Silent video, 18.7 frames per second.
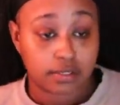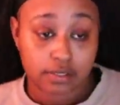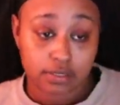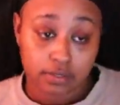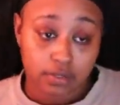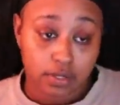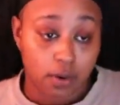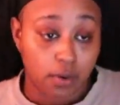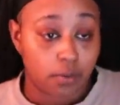
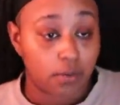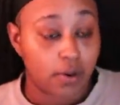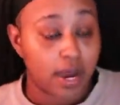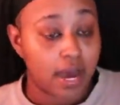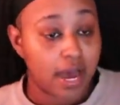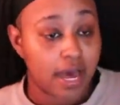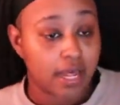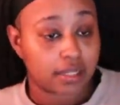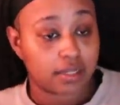you know,
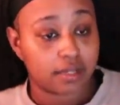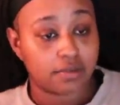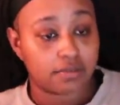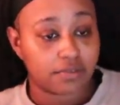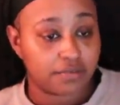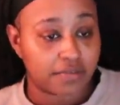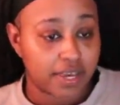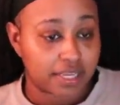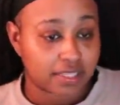I love
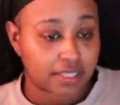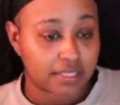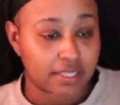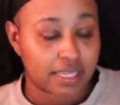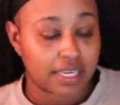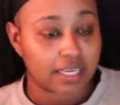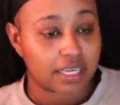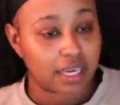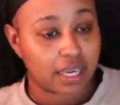the fact that
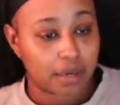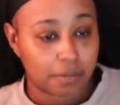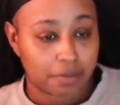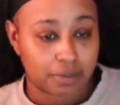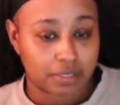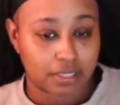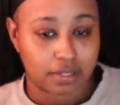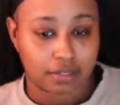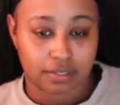they can
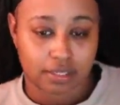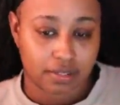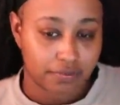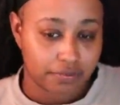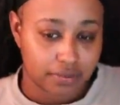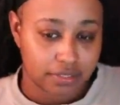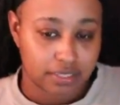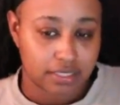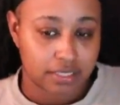put their
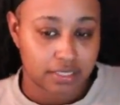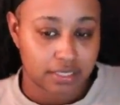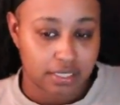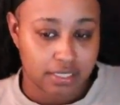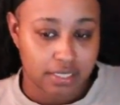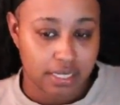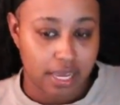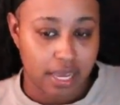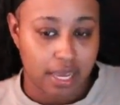differences
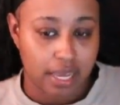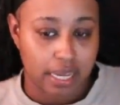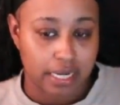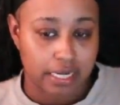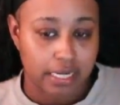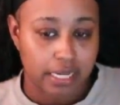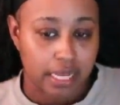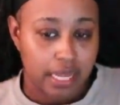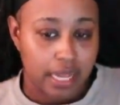
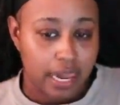aside